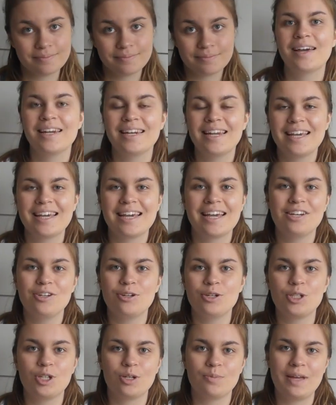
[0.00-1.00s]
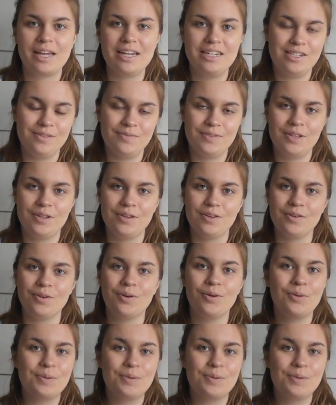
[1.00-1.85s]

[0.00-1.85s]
Finally, in your job interview,